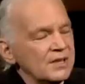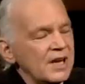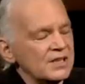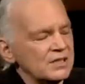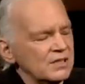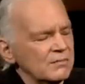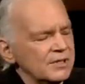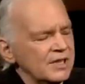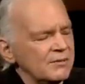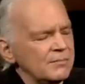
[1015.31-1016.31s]
Cash a little
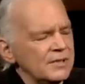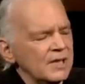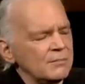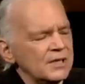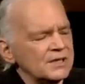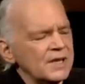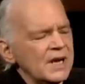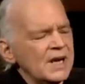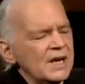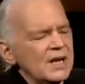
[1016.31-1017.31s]
bit, not much,
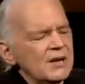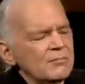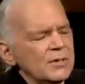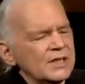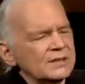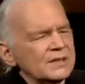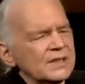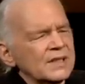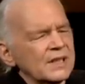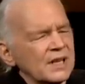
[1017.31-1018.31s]

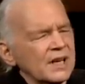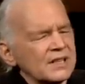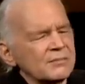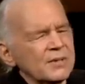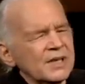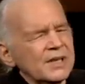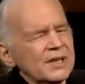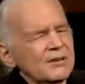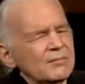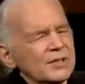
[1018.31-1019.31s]
and I liked him.
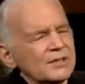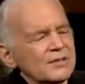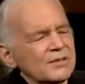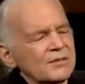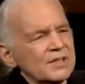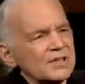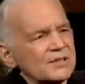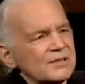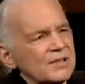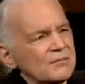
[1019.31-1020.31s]
But
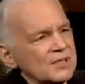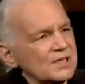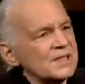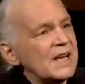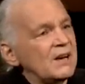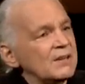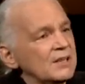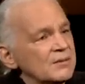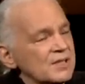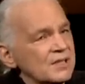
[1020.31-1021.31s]
Chris then was in town, and
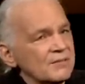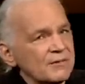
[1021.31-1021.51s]
he was here.